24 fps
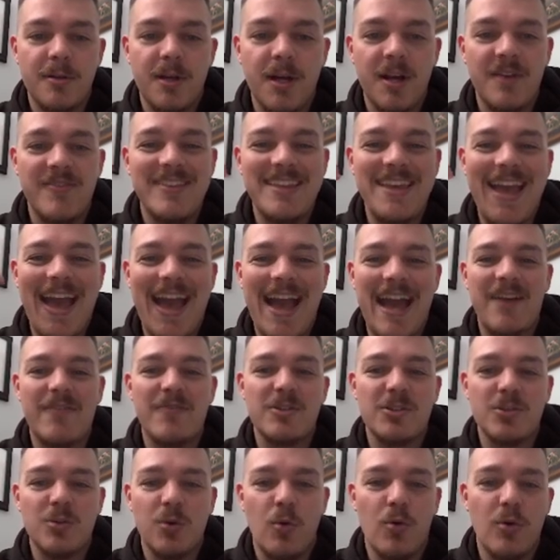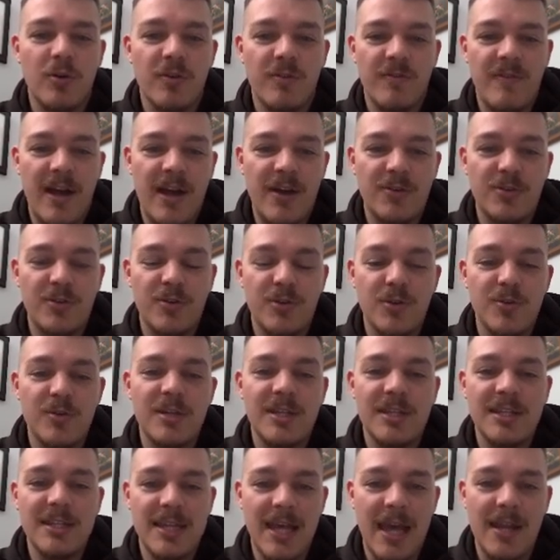of the average order value you
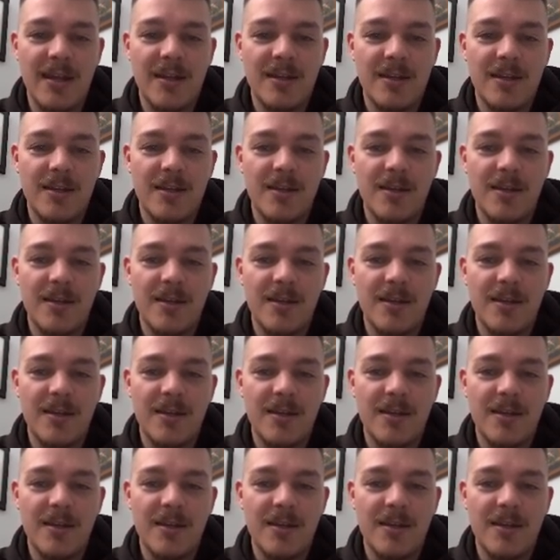can get